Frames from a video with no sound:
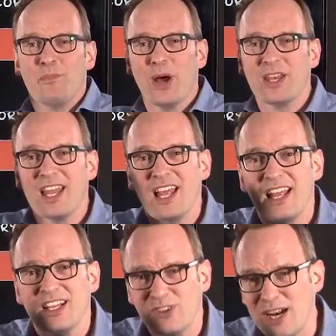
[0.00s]
But
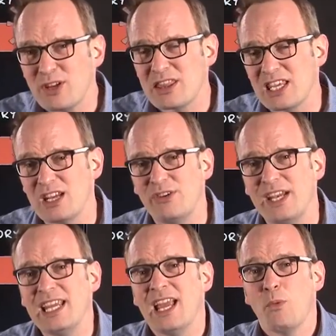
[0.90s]
grounded
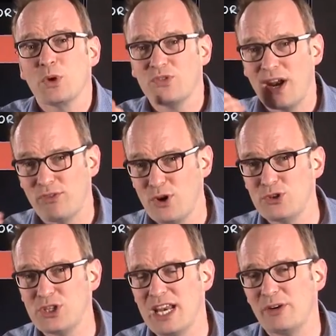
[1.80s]
theory was
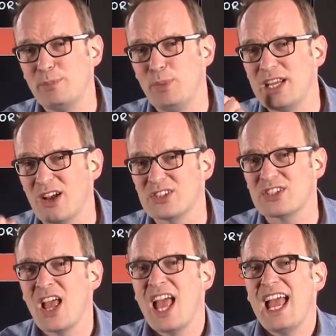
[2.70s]
revolutionary
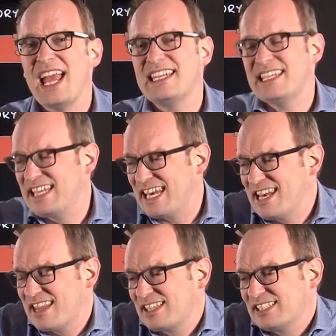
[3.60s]
because it
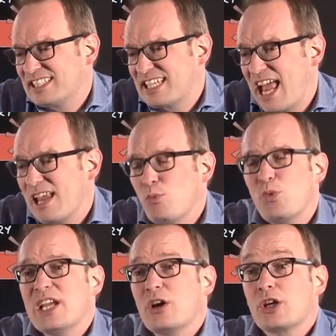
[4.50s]
didn't say
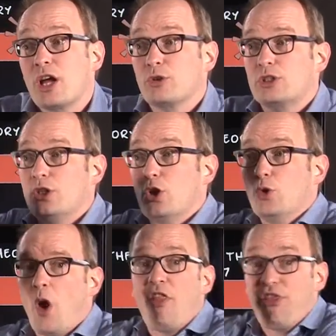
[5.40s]
we are going to
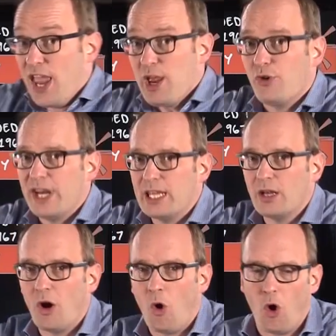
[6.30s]
do
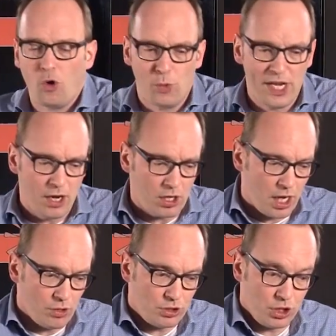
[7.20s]
theory or we are
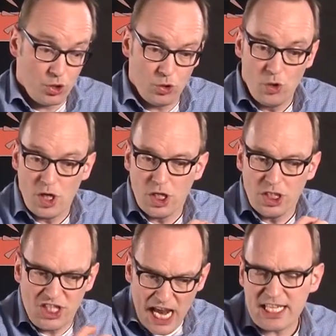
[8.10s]
going to do
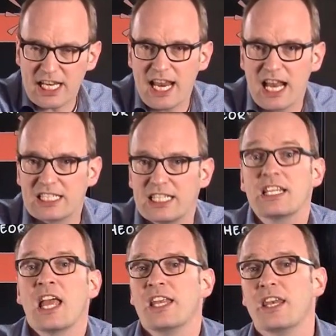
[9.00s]
data
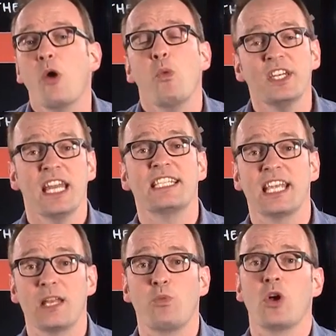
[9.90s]
analysis. No, what they
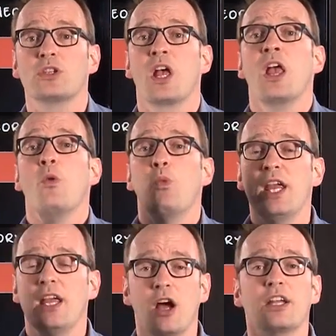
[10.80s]
said was
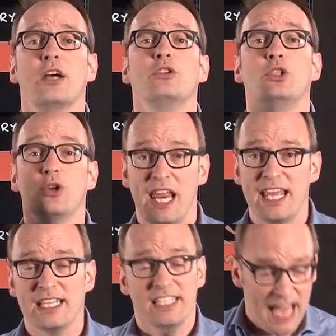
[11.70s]
we are going to
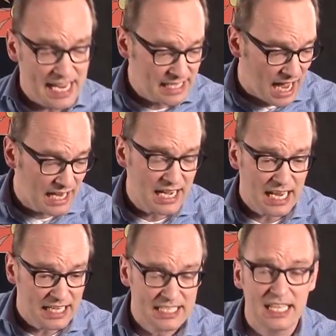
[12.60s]
link data
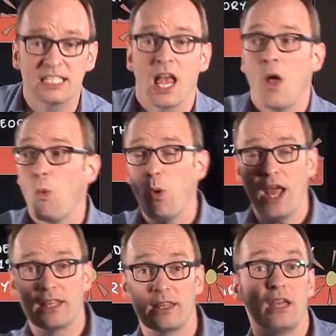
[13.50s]
analysis
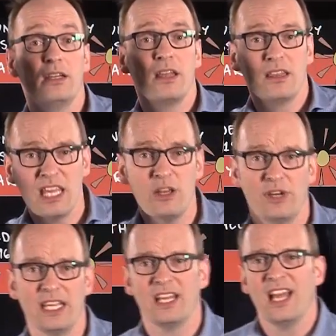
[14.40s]
with
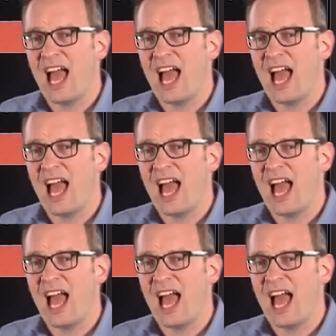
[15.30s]
theory.